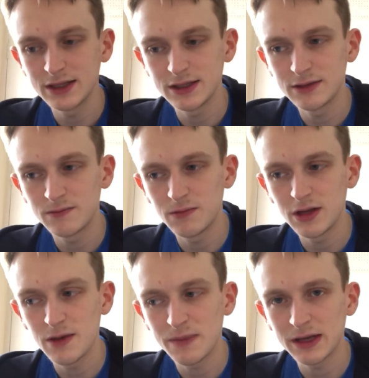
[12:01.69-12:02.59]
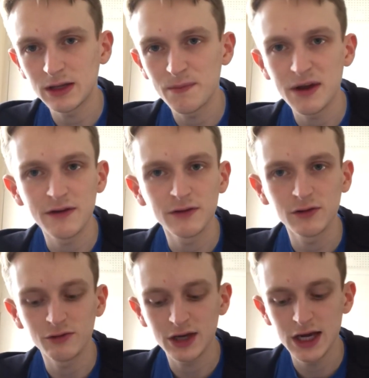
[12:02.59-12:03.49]
is where they pick the
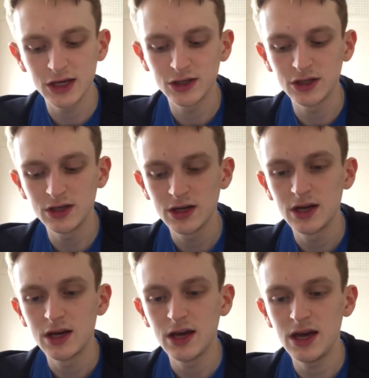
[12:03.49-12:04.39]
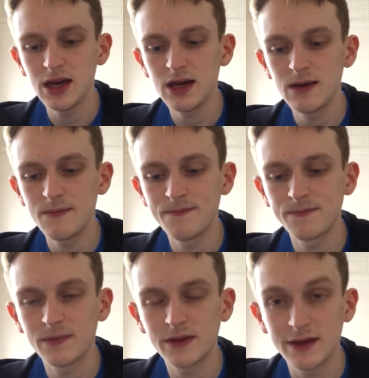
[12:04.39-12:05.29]
perfect location
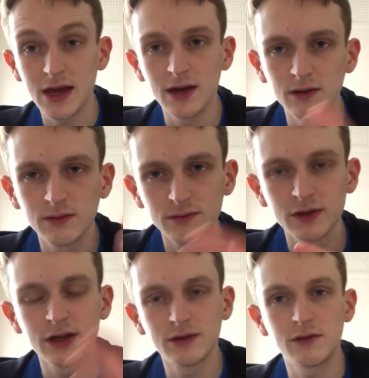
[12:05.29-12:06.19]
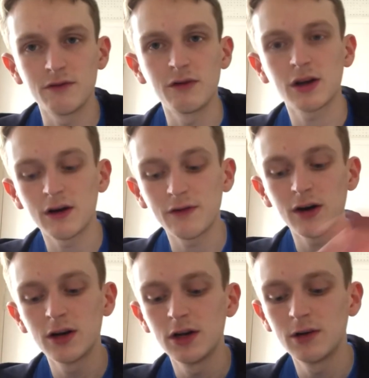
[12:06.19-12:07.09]
to help to
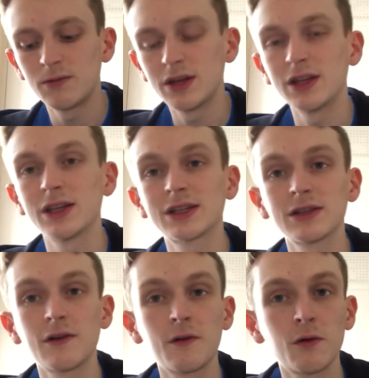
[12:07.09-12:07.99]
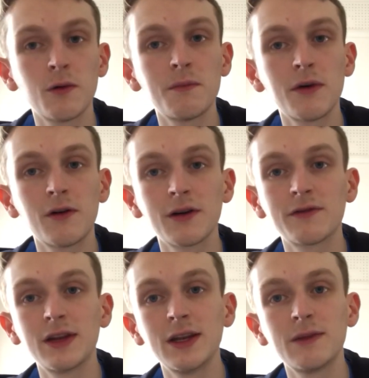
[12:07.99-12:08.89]
recover, whether this is at home or
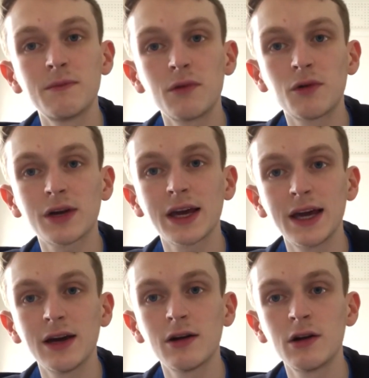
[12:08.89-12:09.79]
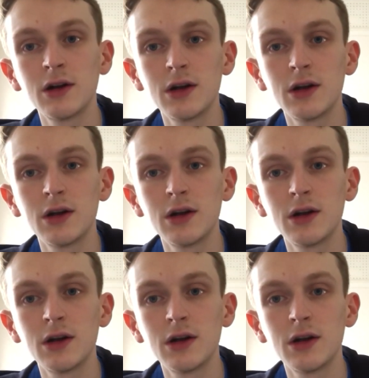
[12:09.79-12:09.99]
if they need more care,